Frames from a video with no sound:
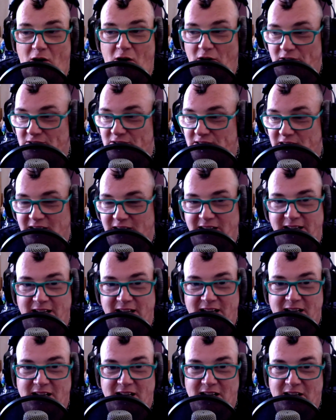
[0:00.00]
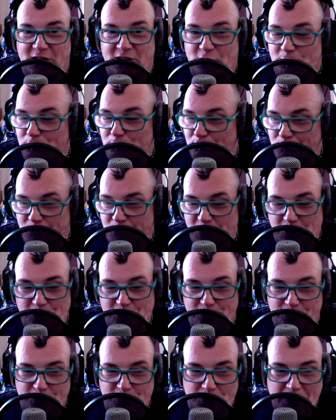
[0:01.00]
But honestly, you you
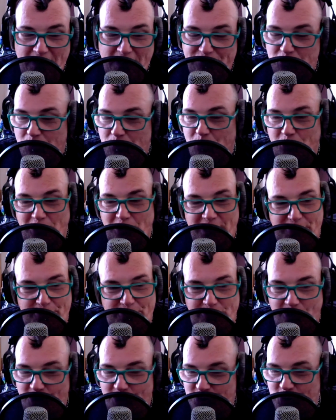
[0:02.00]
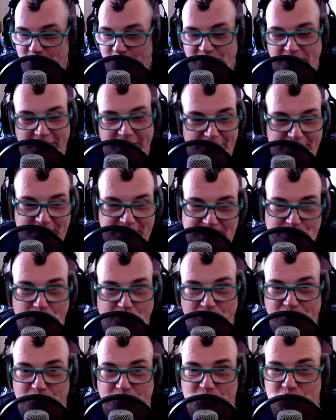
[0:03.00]
know you have to put another launcher and another
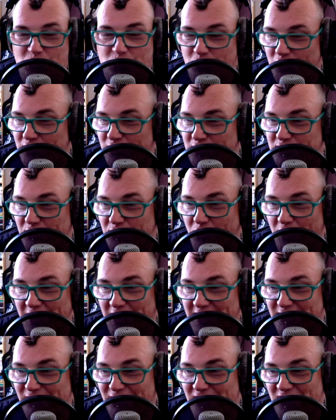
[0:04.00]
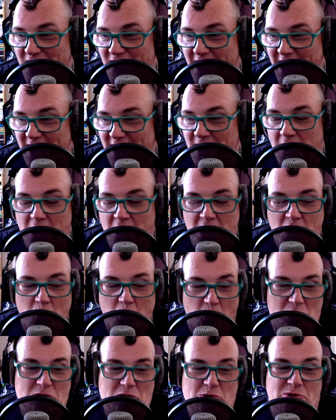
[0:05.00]
keyboard for sure on this phone and even then
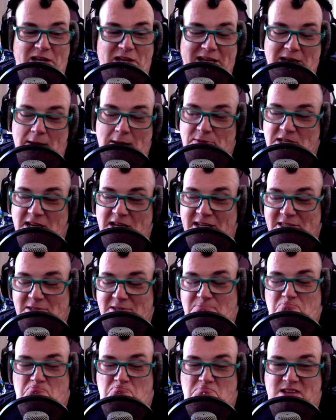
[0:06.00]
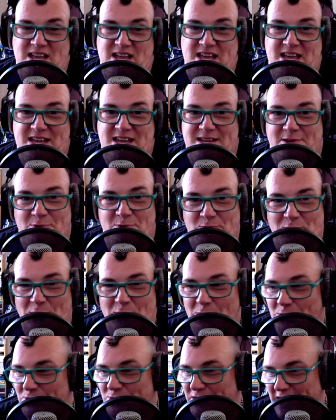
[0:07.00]
will you get updates meh who
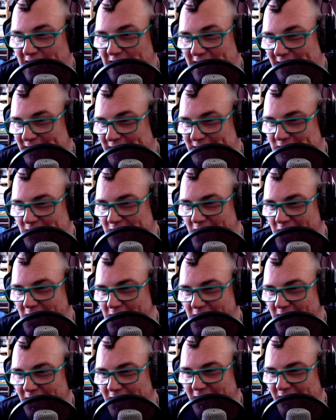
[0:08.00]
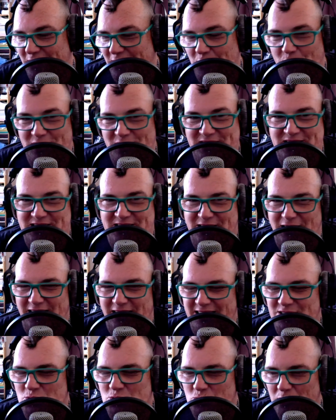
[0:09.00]
knows and uh, you know it's still
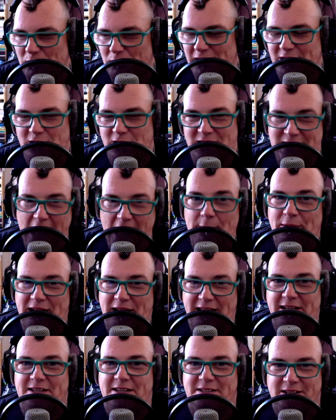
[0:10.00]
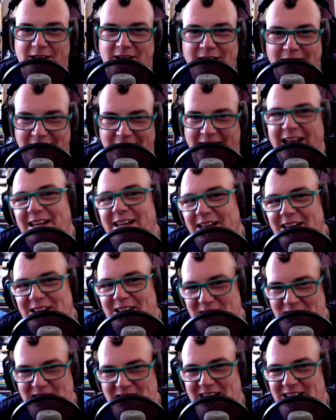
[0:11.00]
extremely contaminated like
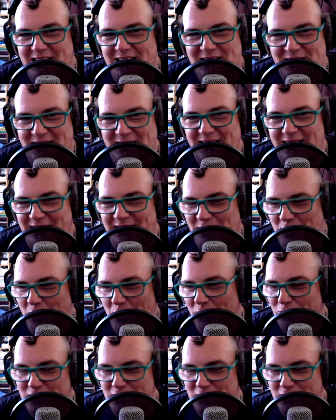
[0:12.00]
the the you know the,